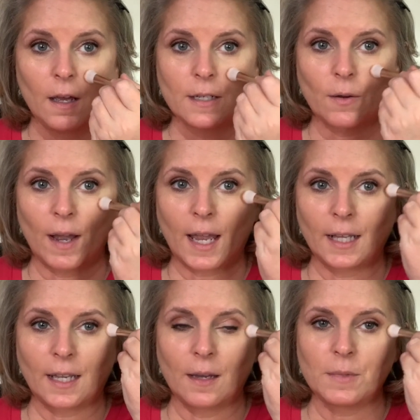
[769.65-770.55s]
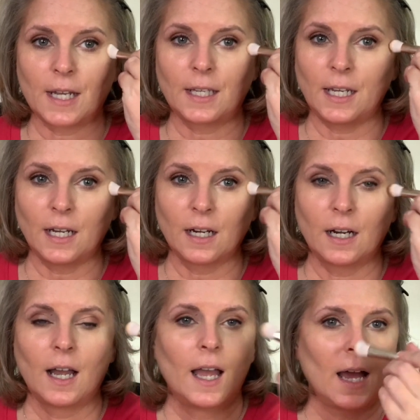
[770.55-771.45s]
So I kind of come down
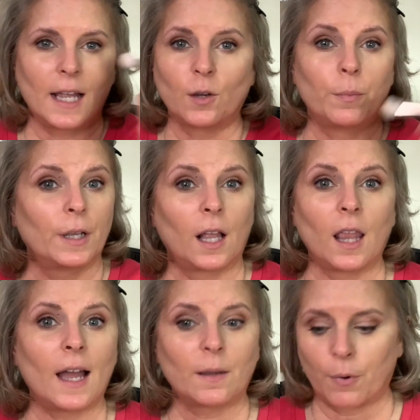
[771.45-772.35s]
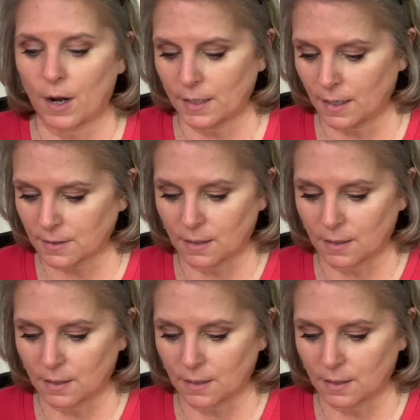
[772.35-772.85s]
here. I don't put a lot of product,